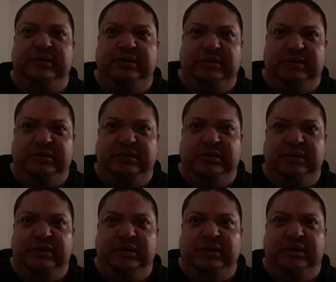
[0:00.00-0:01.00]

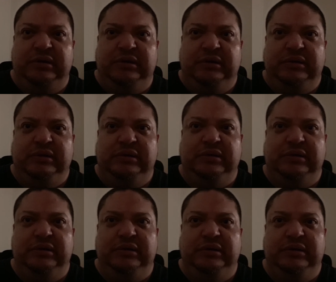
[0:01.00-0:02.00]

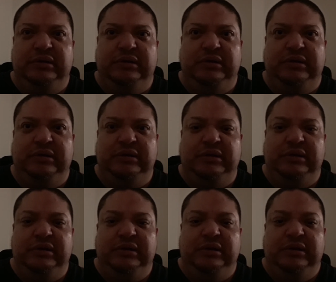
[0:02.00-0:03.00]

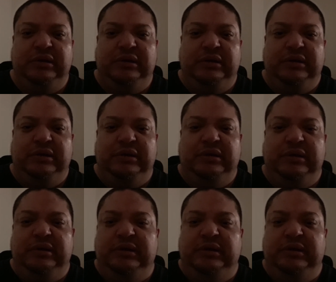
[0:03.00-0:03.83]
[no speech]